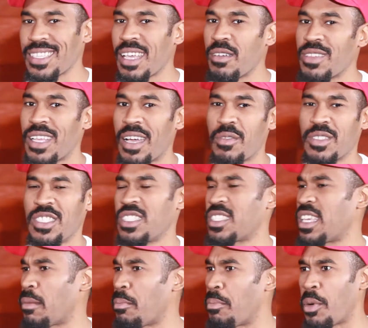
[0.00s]
I would just
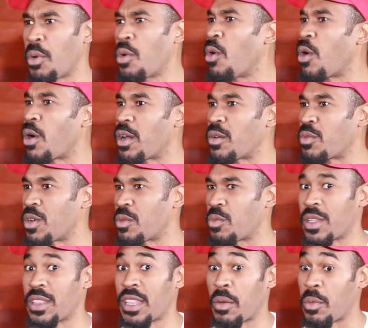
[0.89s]
get bored with
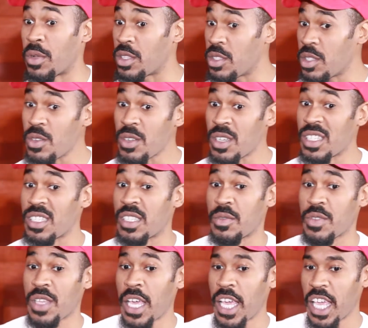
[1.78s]
what they would do, because
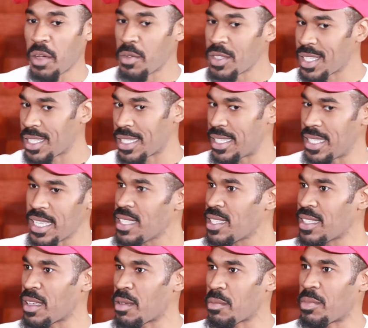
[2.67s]
it was
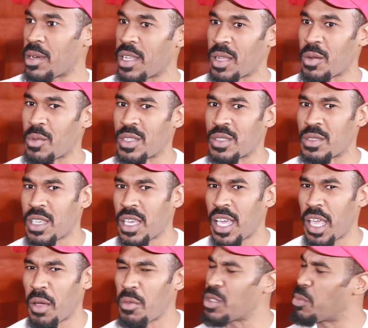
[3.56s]
consistent, but it was
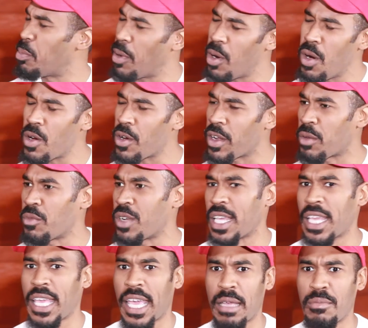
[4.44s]
boring when
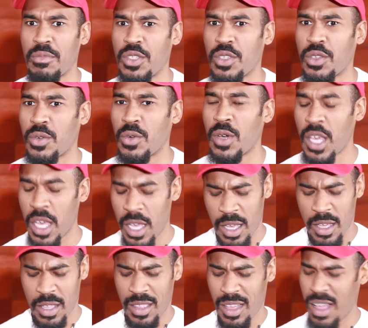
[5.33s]
it came to
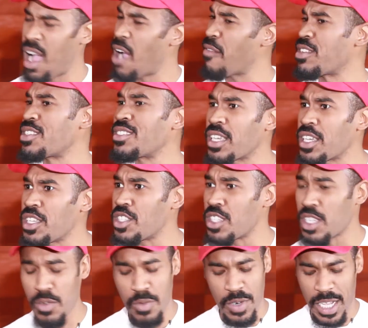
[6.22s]
the
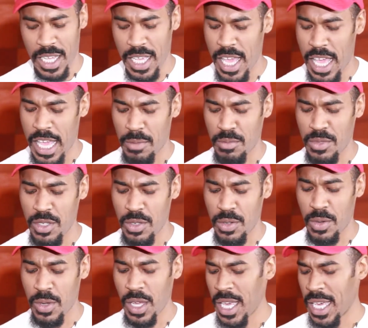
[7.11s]
conversation, when it came
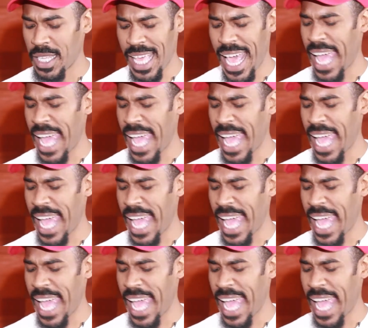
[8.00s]
to the